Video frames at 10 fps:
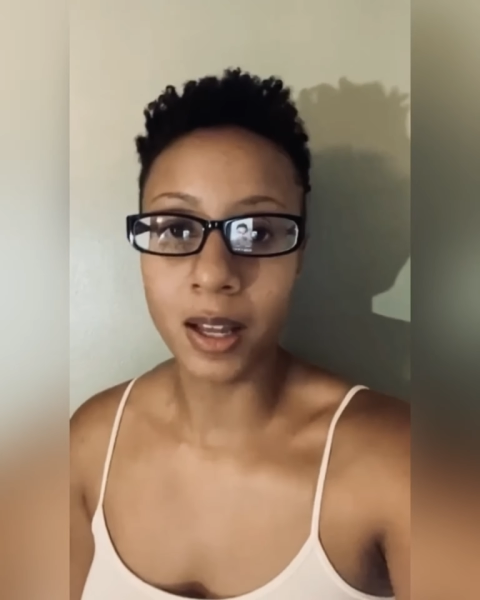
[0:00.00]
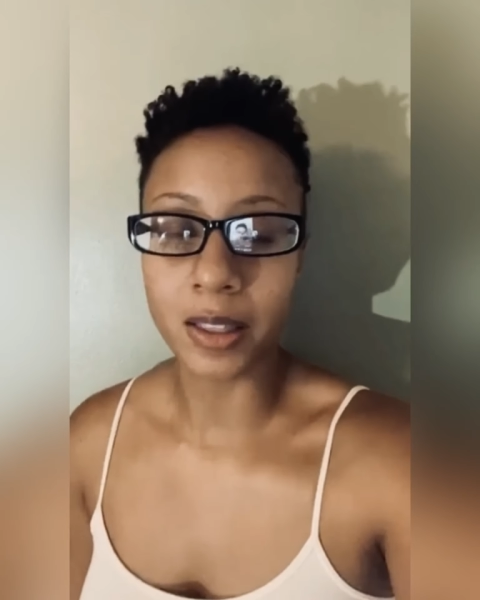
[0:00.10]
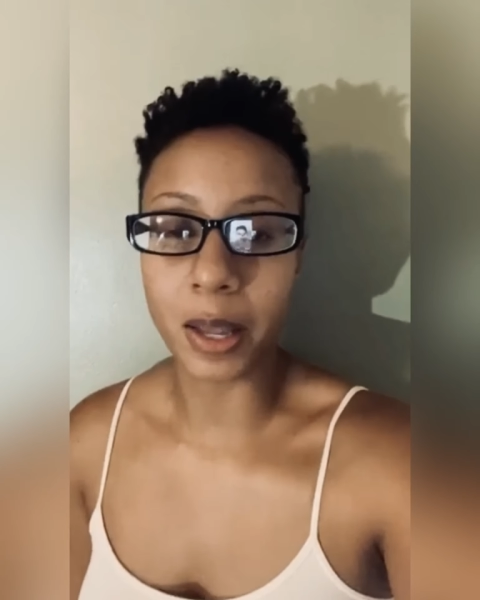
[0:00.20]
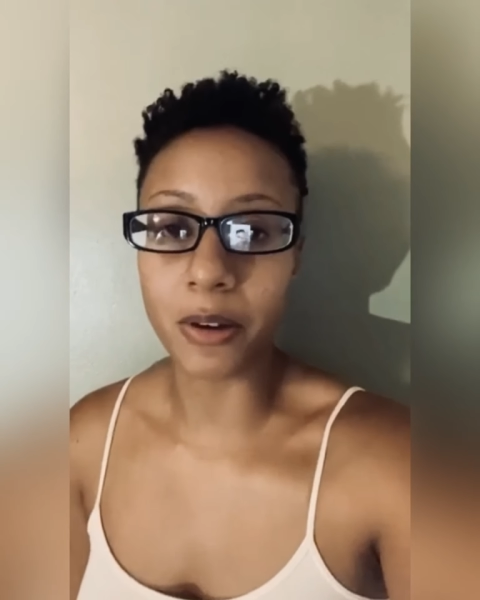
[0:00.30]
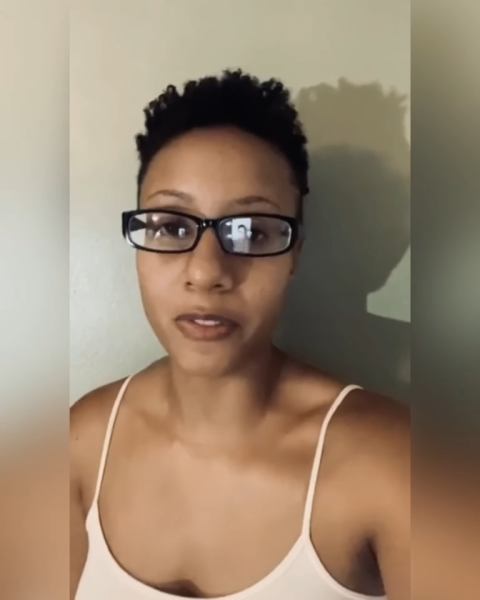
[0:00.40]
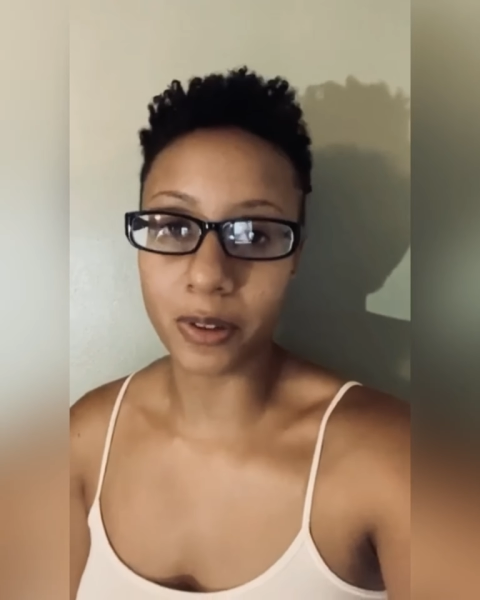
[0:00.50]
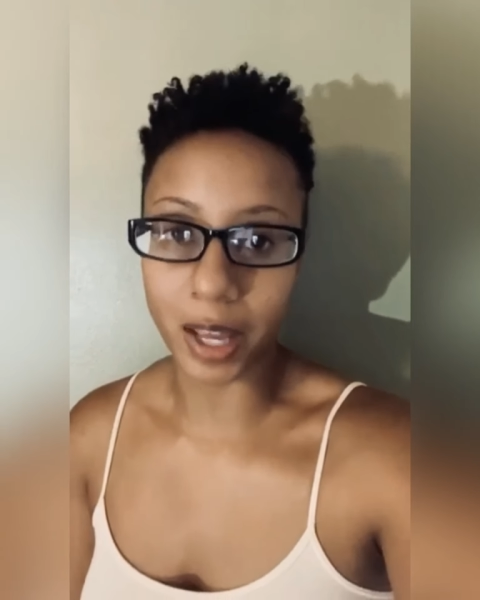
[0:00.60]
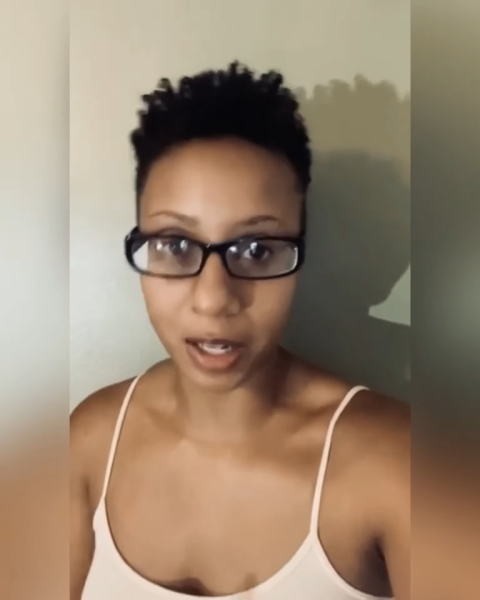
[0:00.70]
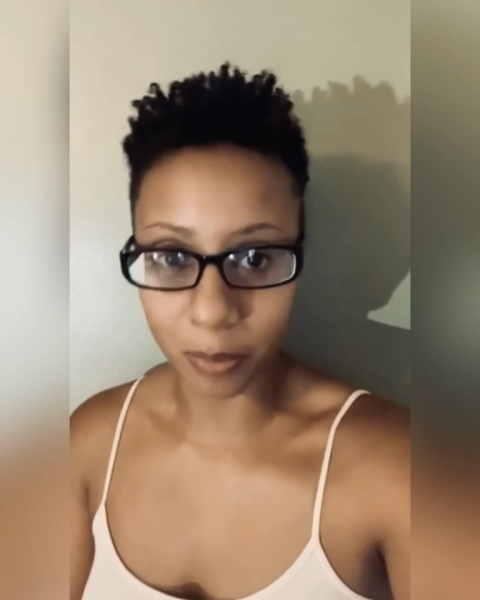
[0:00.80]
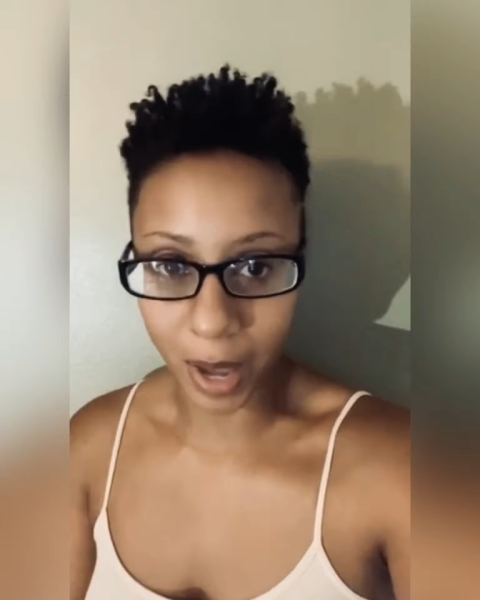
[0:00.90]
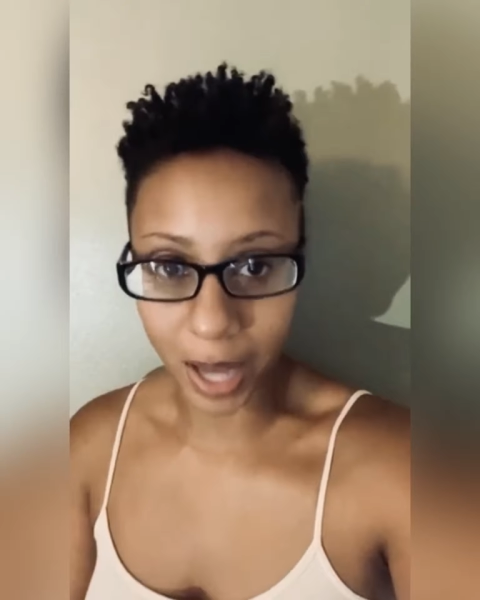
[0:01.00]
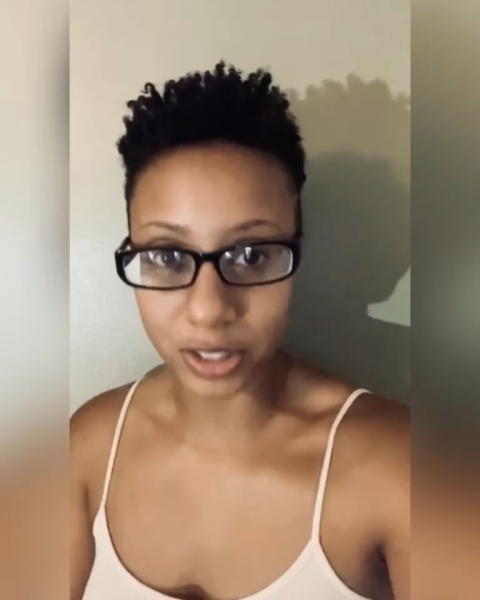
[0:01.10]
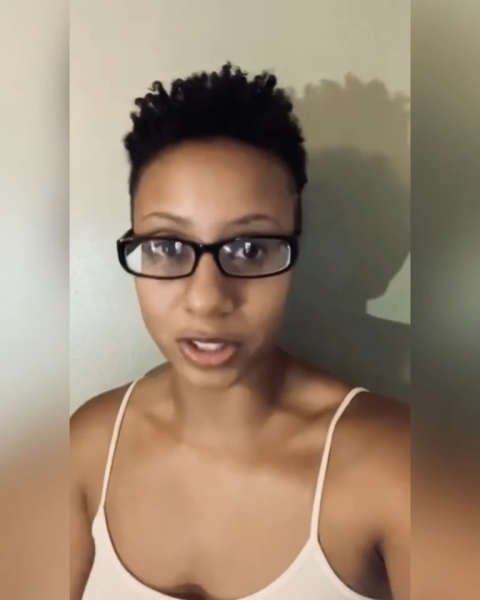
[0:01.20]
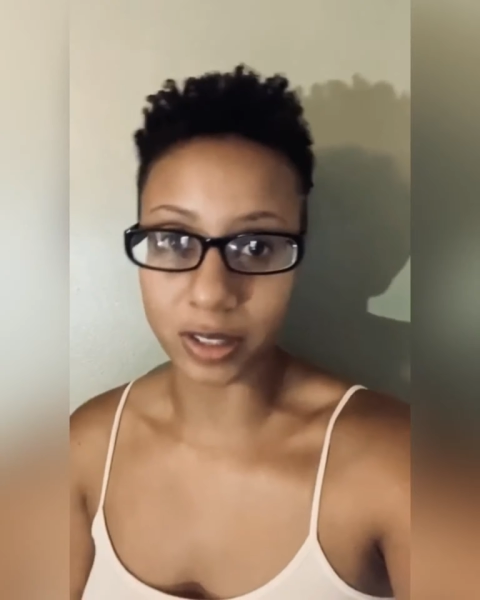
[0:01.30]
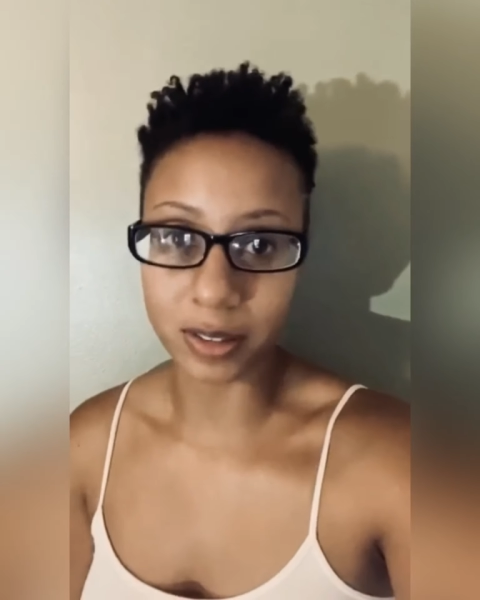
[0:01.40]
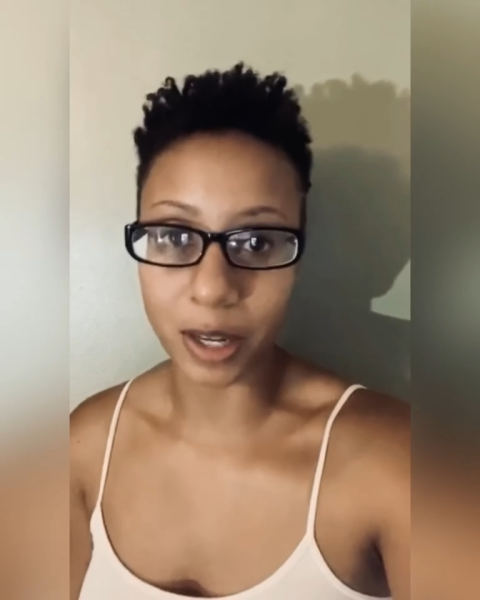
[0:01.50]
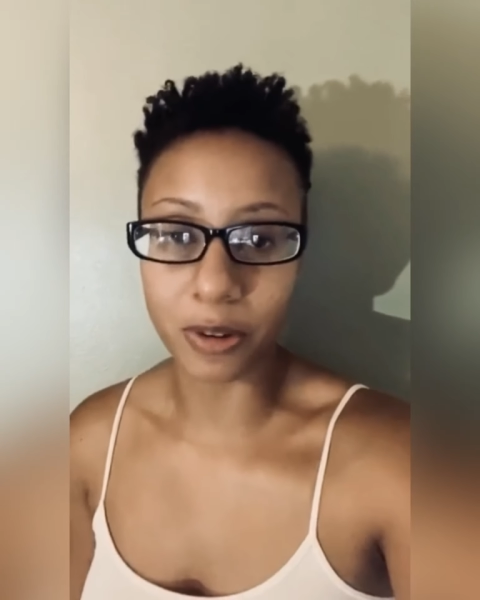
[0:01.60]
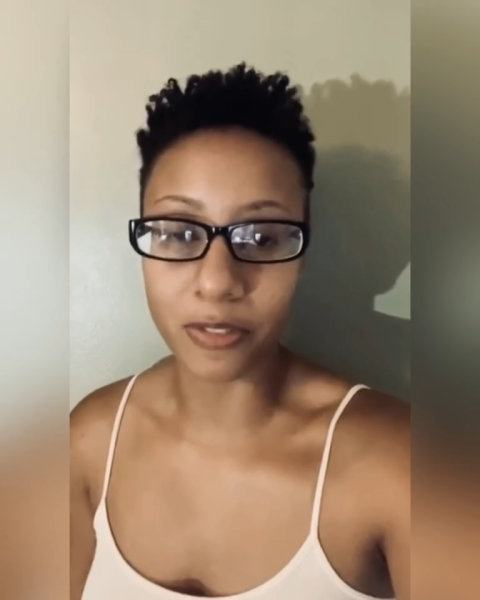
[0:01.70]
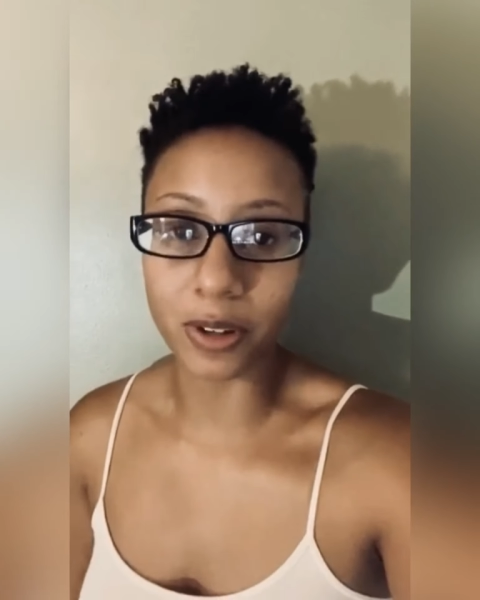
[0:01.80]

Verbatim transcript: They will feel that compassion. They will feel